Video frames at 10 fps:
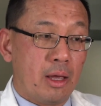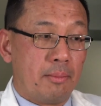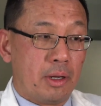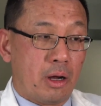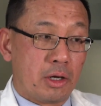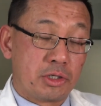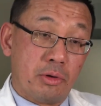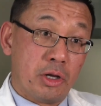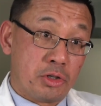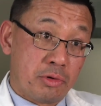but
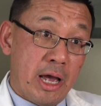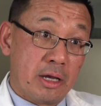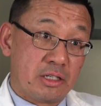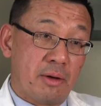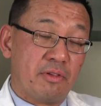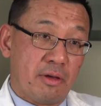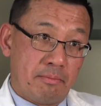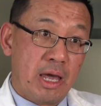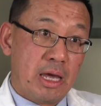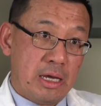also address some of the
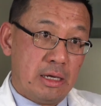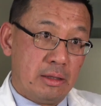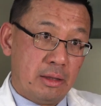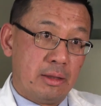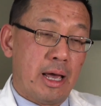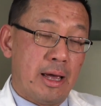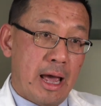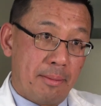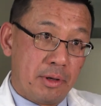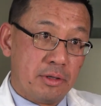pain that
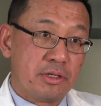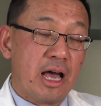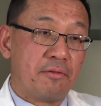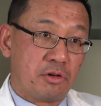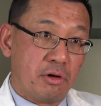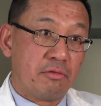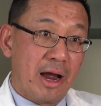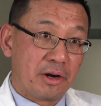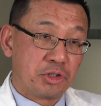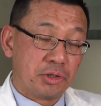happens after a
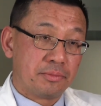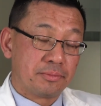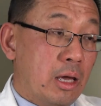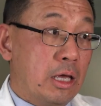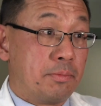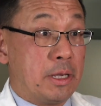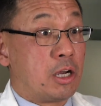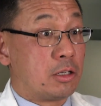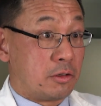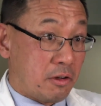fracture. It's
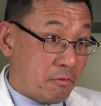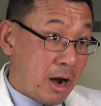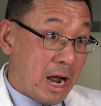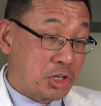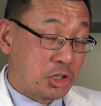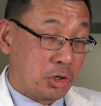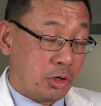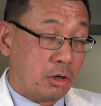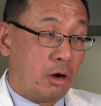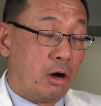because of the
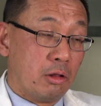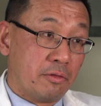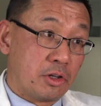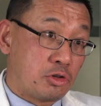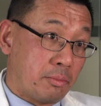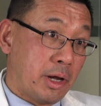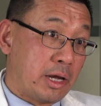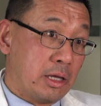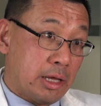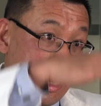fracture, all of the
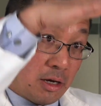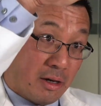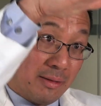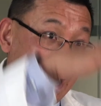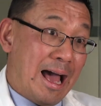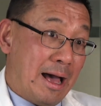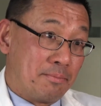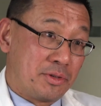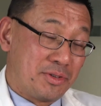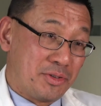trabeculae
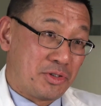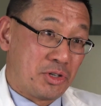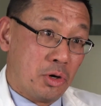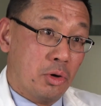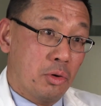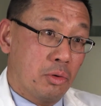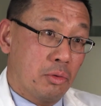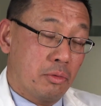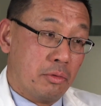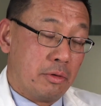collapse,
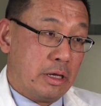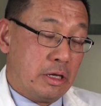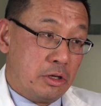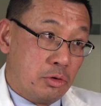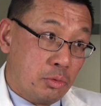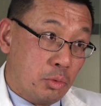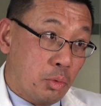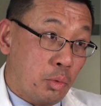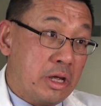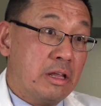so you
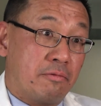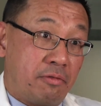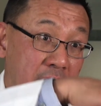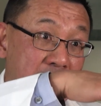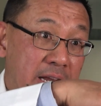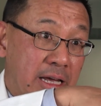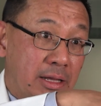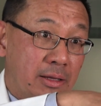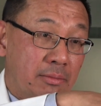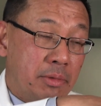reinflate
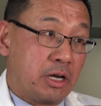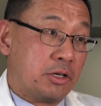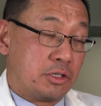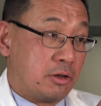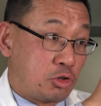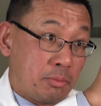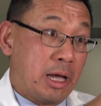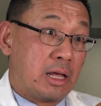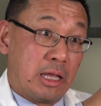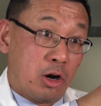it because the
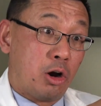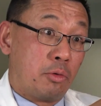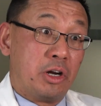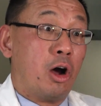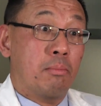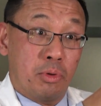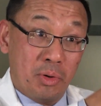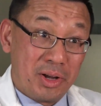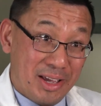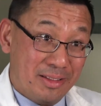trabeculae are already all
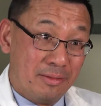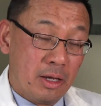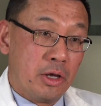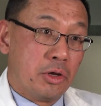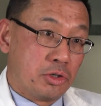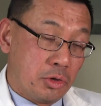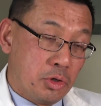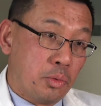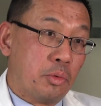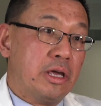broken. So
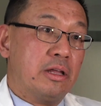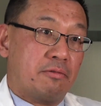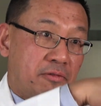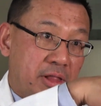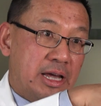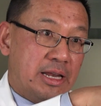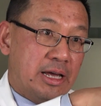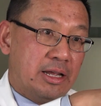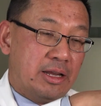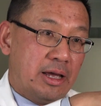you reinflate
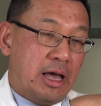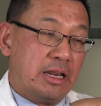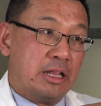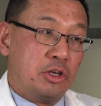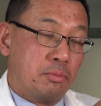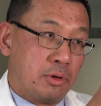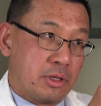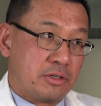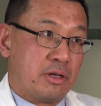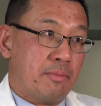it and then you put
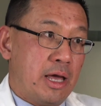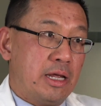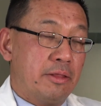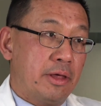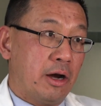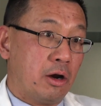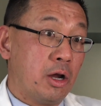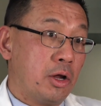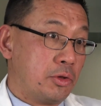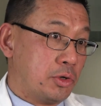the cement in there
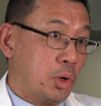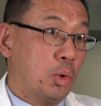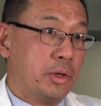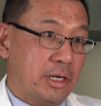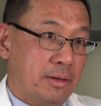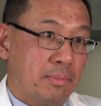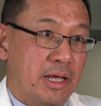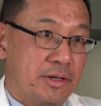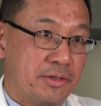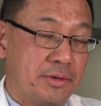to hold it in
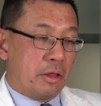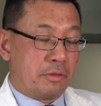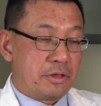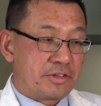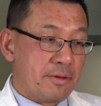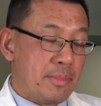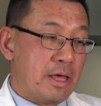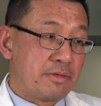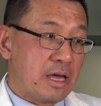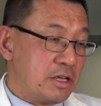place. The
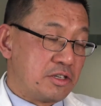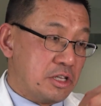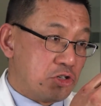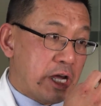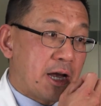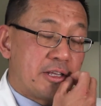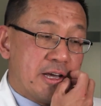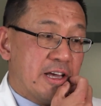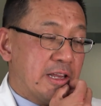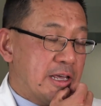cement that is
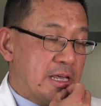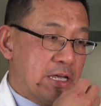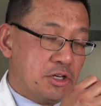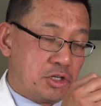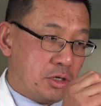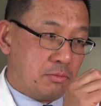injected is